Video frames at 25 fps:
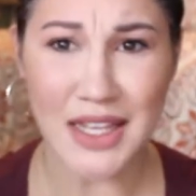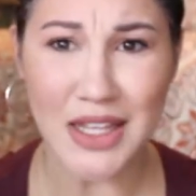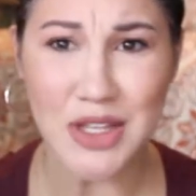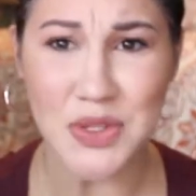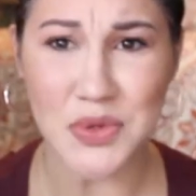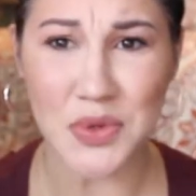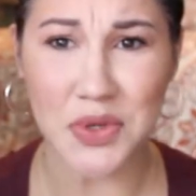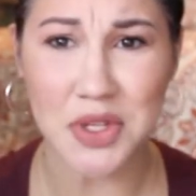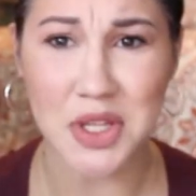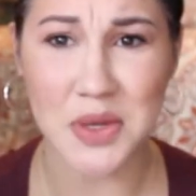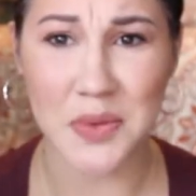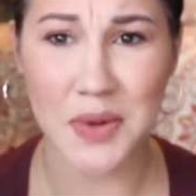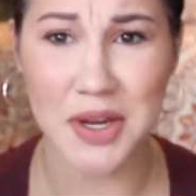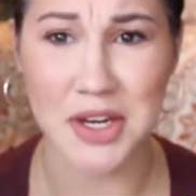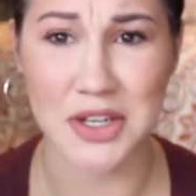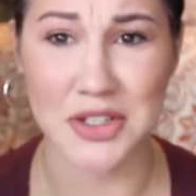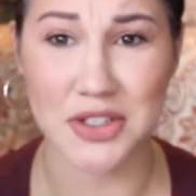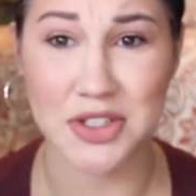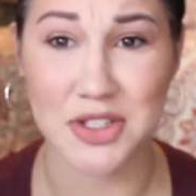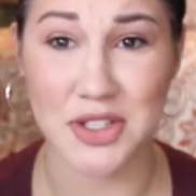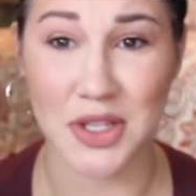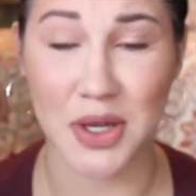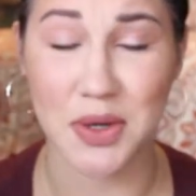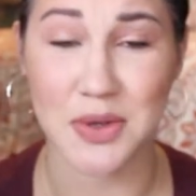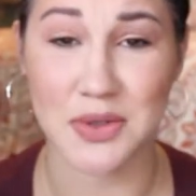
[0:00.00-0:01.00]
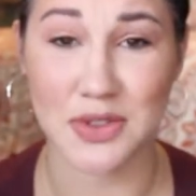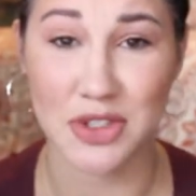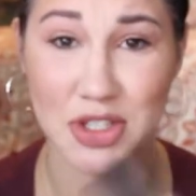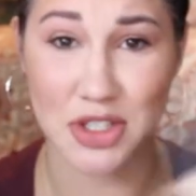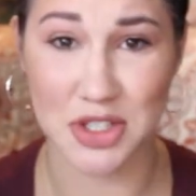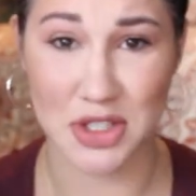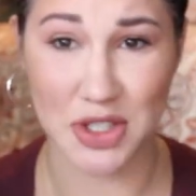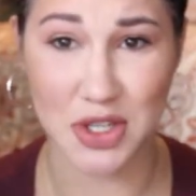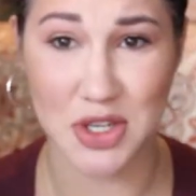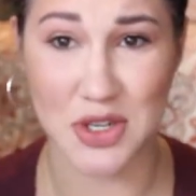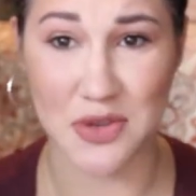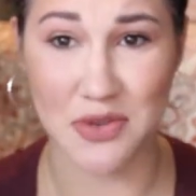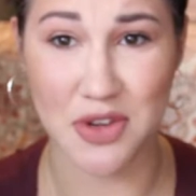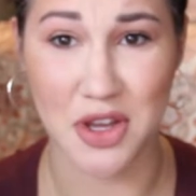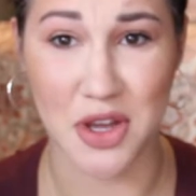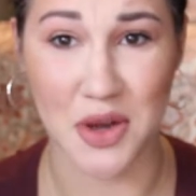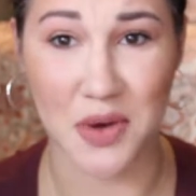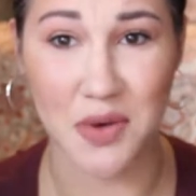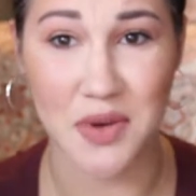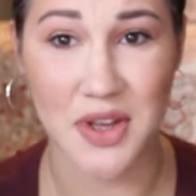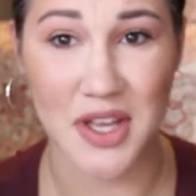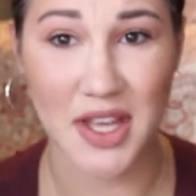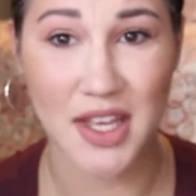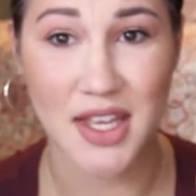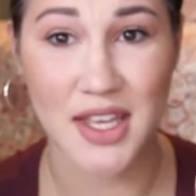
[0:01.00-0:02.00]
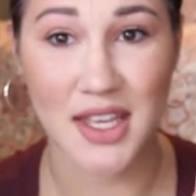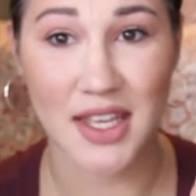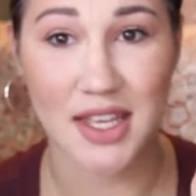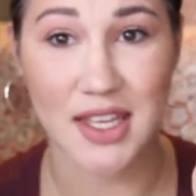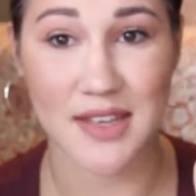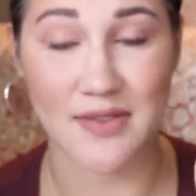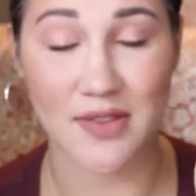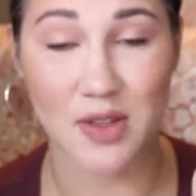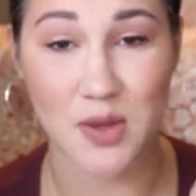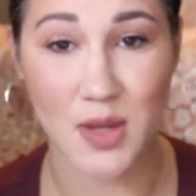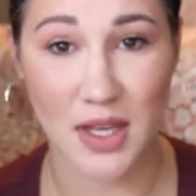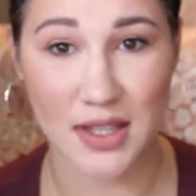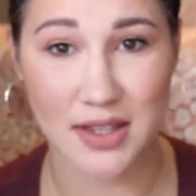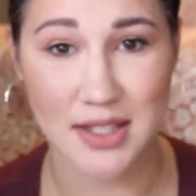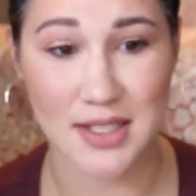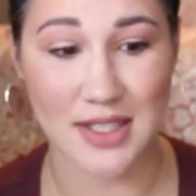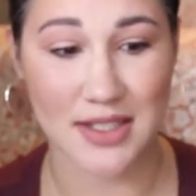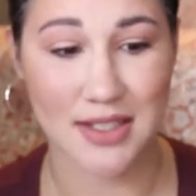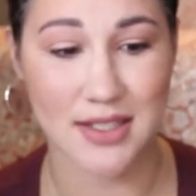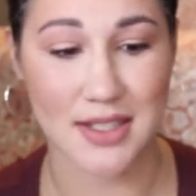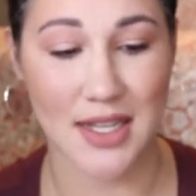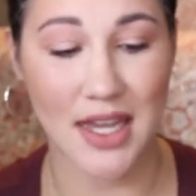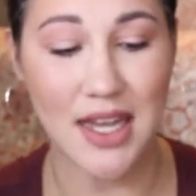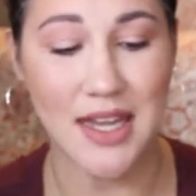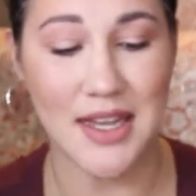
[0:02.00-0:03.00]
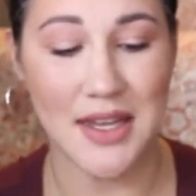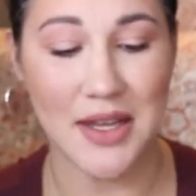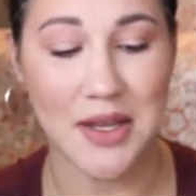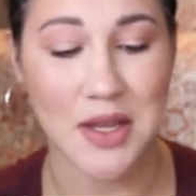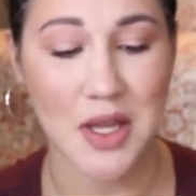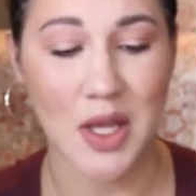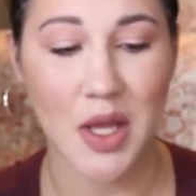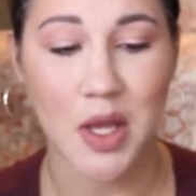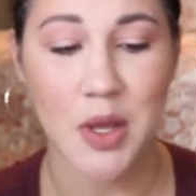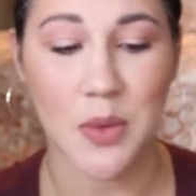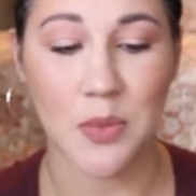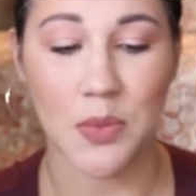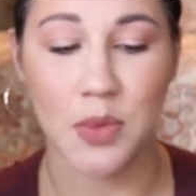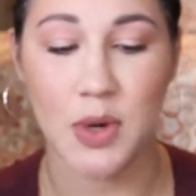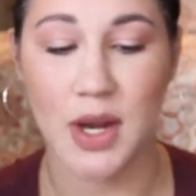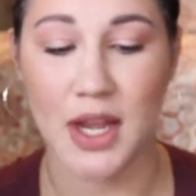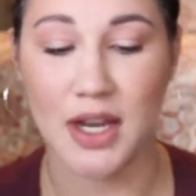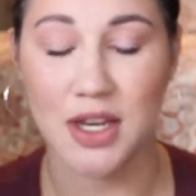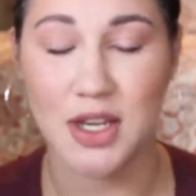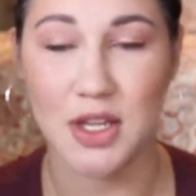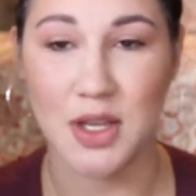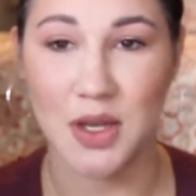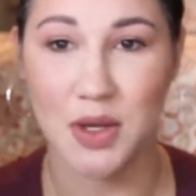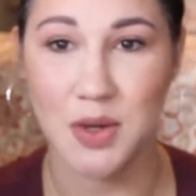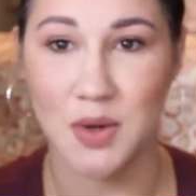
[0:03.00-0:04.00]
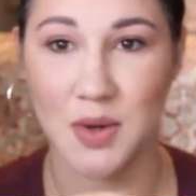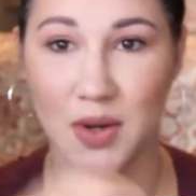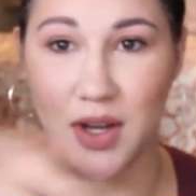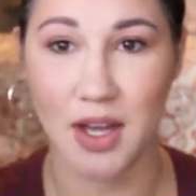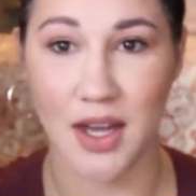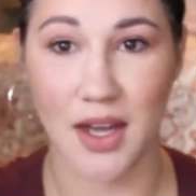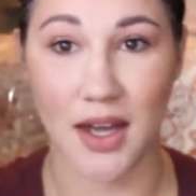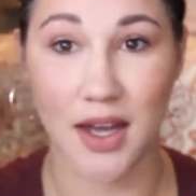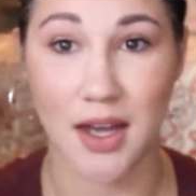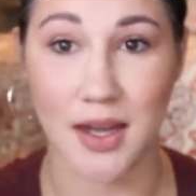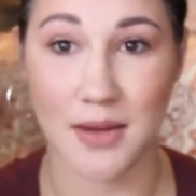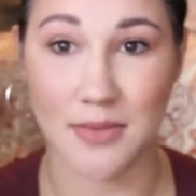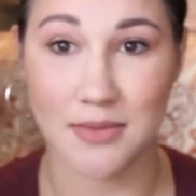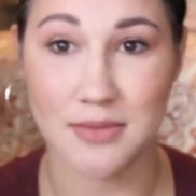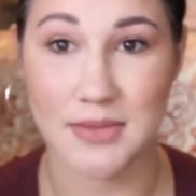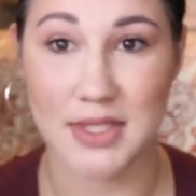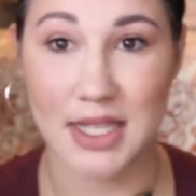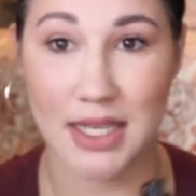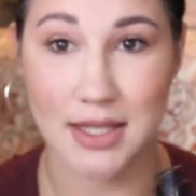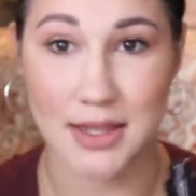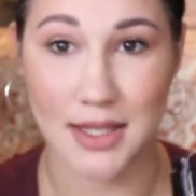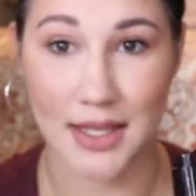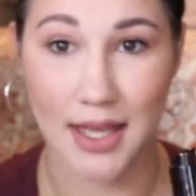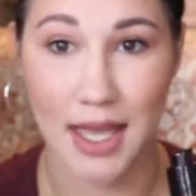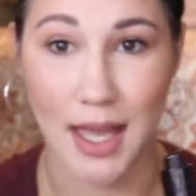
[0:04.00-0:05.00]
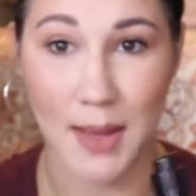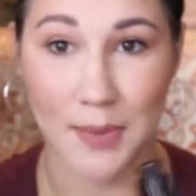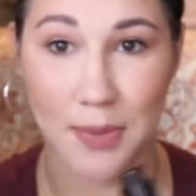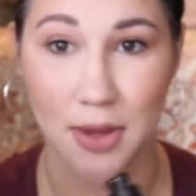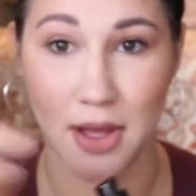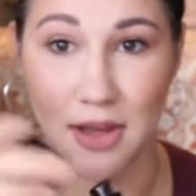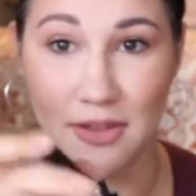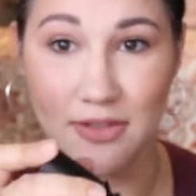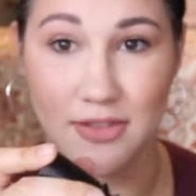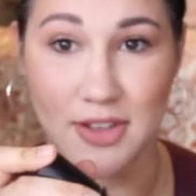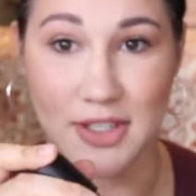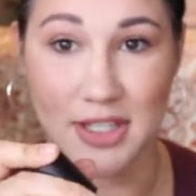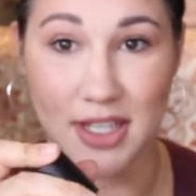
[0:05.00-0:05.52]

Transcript: It's really weird. So just so you know, if you get this brand new, take the cap off.